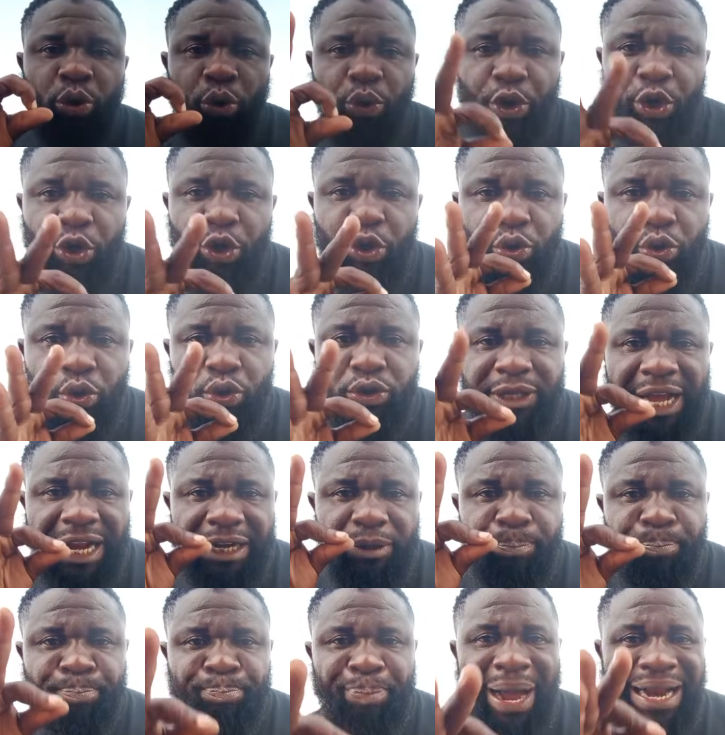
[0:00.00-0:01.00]
reduce
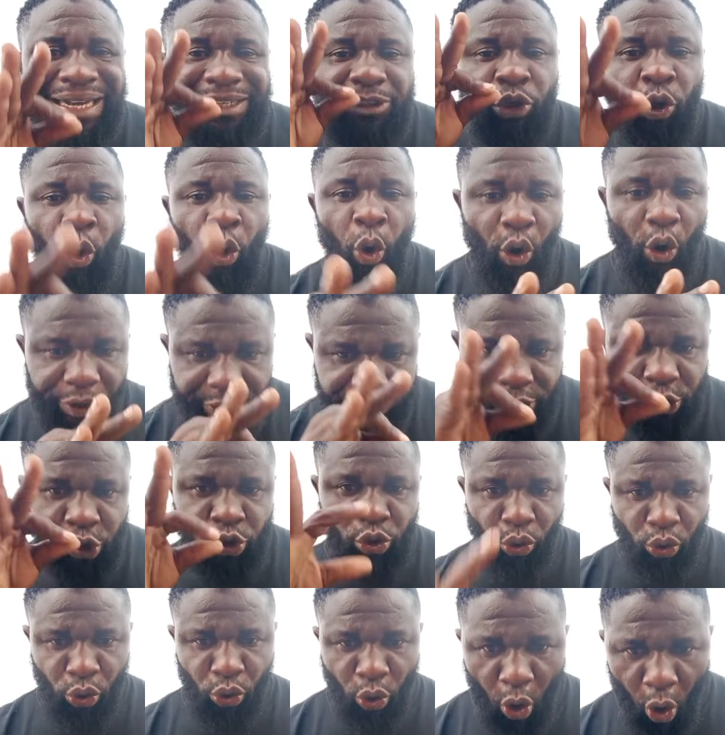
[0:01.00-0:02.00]
that bad
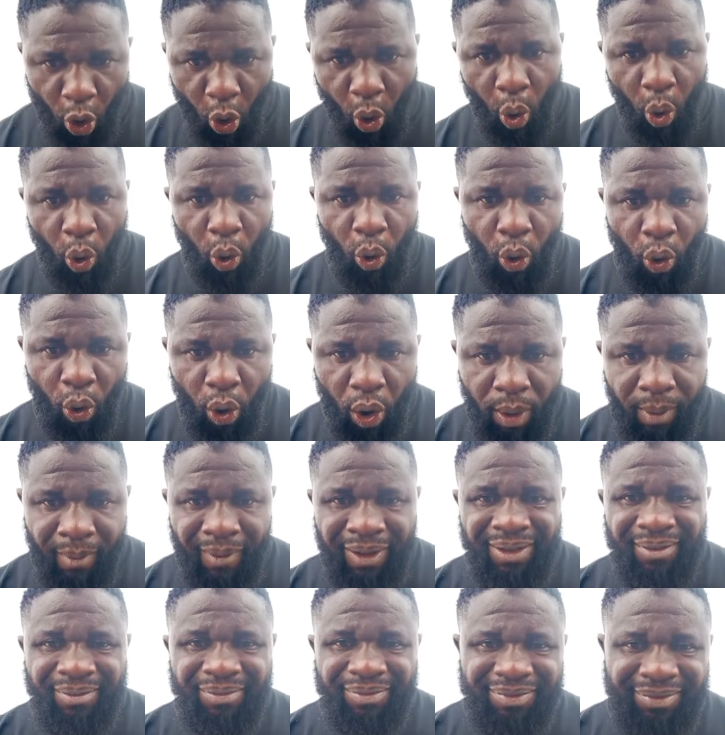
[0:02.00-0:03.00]
cholesterol
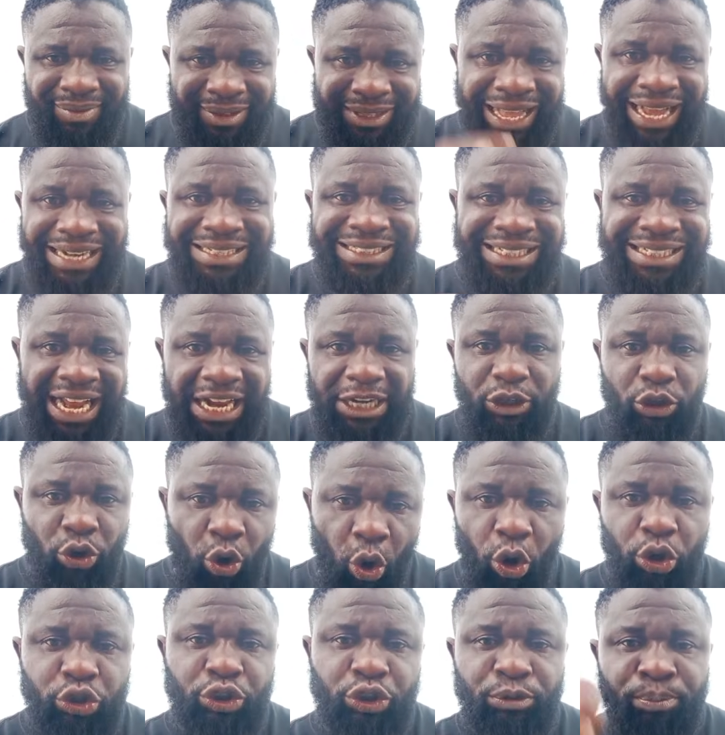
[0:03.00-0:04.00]
that can
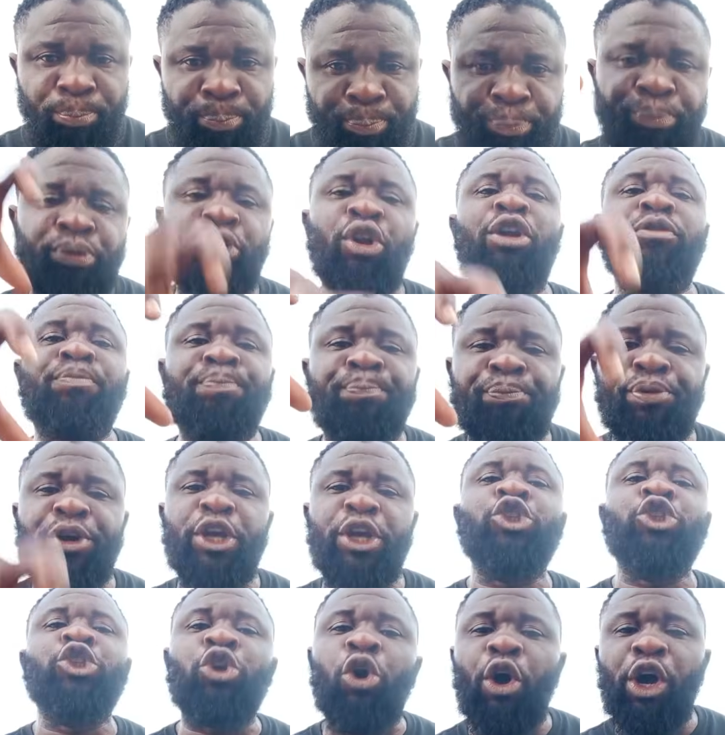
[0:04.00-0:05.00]
cause blood
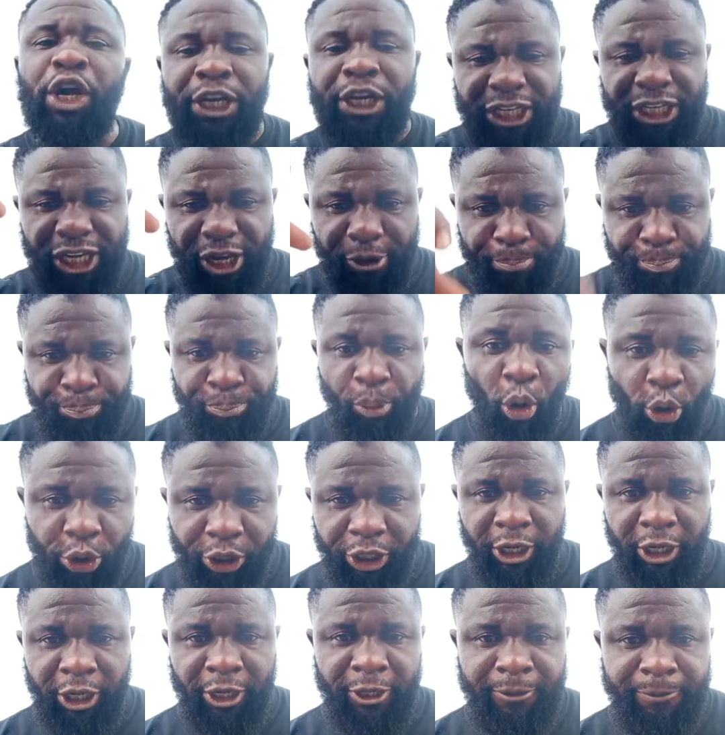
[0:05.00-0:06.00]
pressure in the
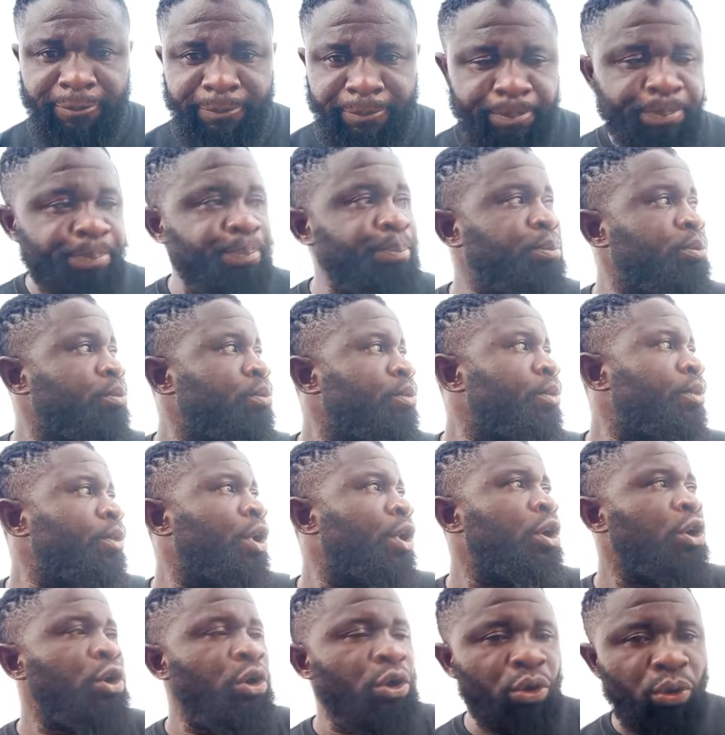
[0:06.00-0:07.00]
body.
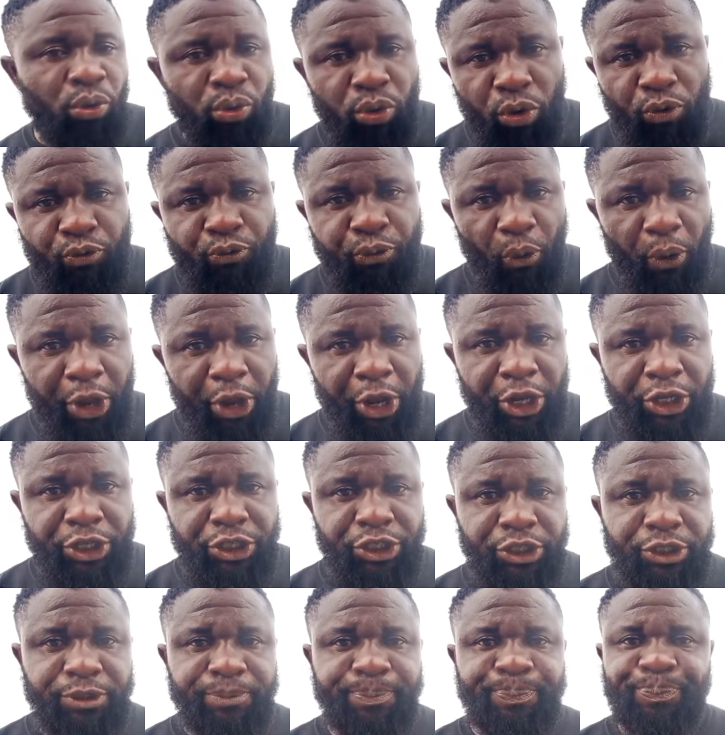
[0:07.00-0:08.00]
Look for
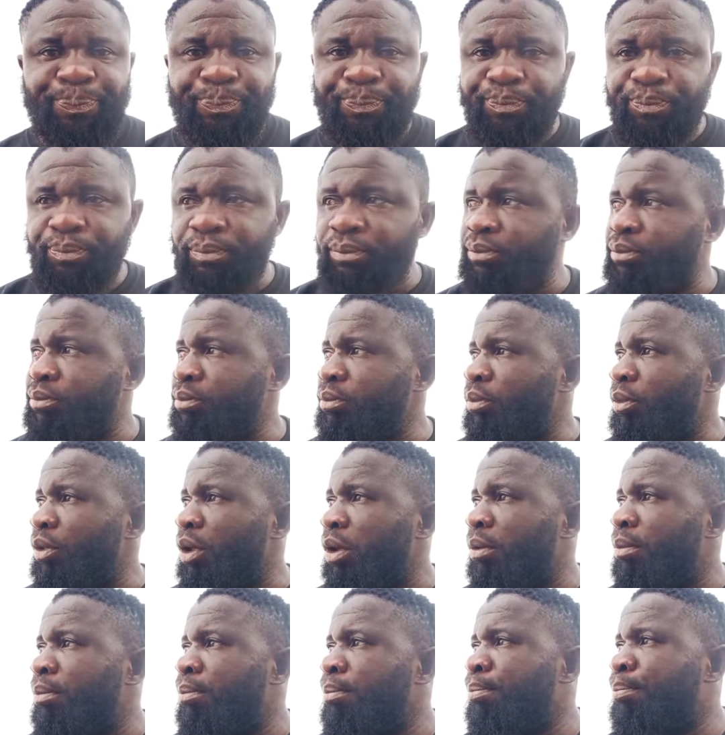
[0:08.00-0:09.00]
it.
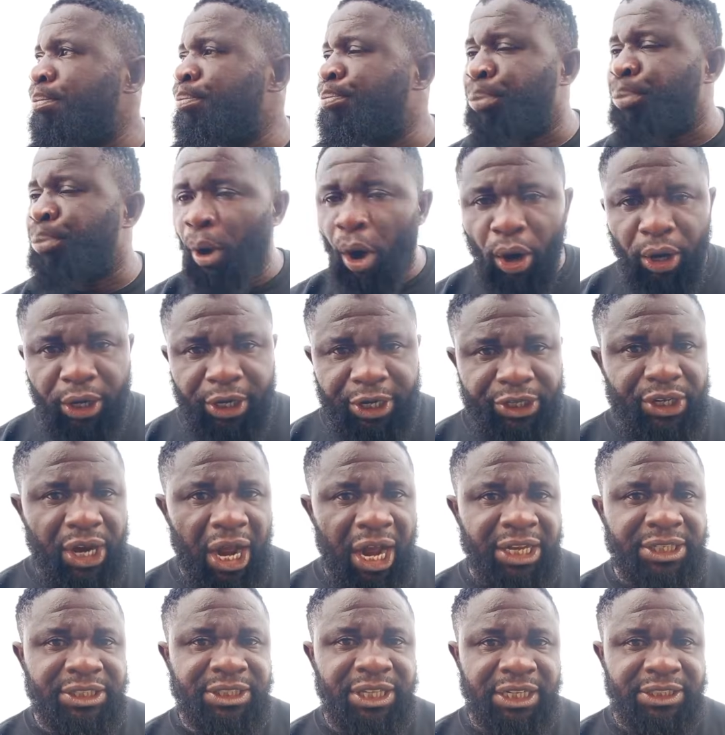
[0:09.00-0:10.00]
Boil it
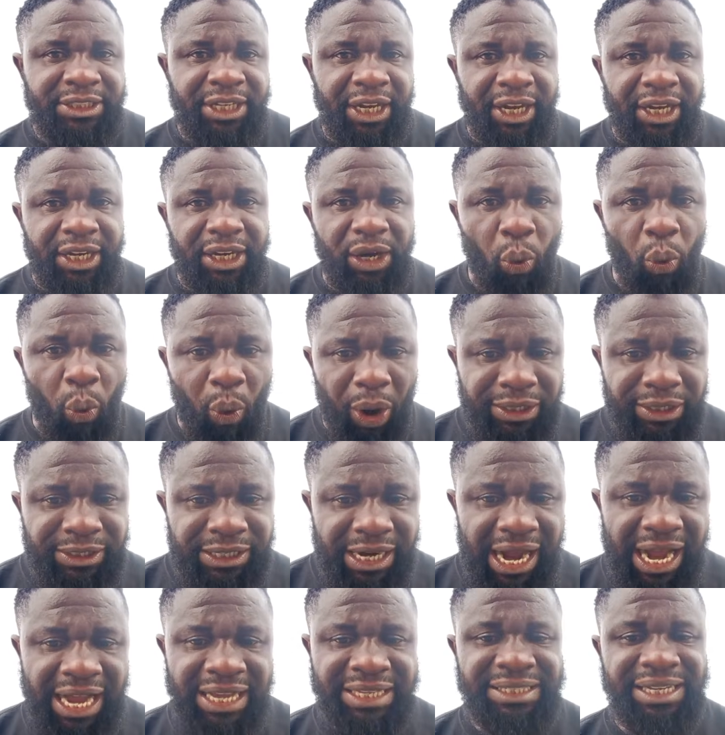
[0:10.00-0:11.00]
and start taking the water
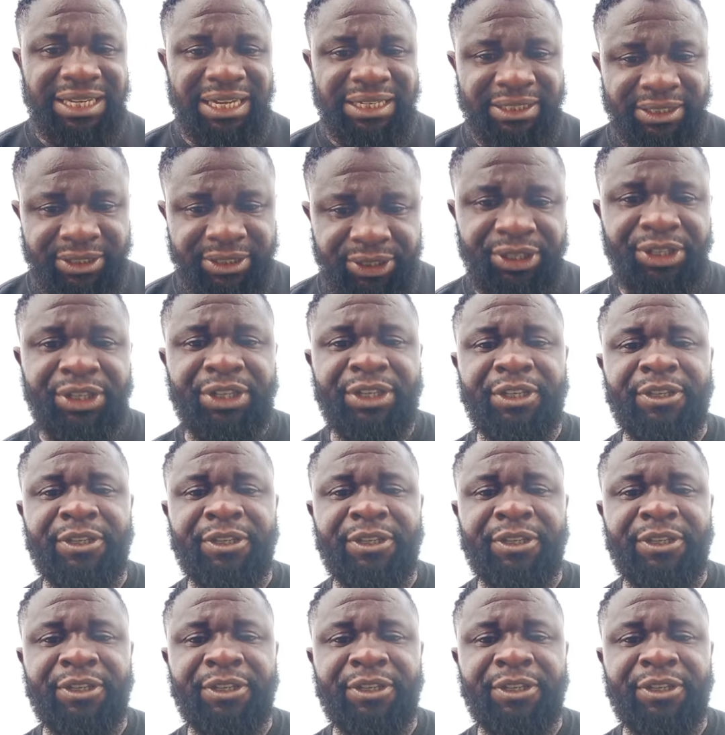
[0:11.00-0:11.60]
as your tea.